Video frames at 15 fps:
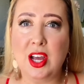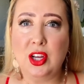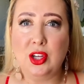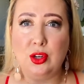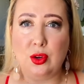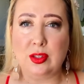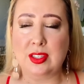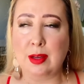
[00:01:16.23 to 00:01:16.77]

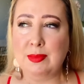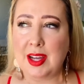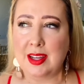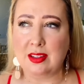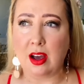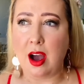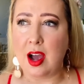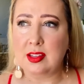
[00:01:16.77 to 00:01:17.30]
some days
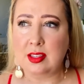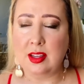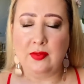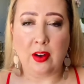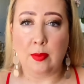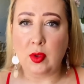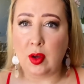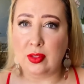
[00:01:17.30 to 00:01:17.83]
if
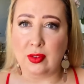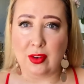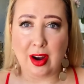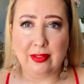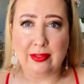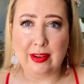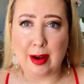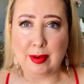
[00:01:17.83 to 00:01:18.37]
I'm not in the right
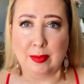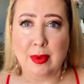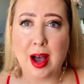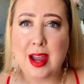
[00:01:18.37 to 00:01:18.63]
frame of mind,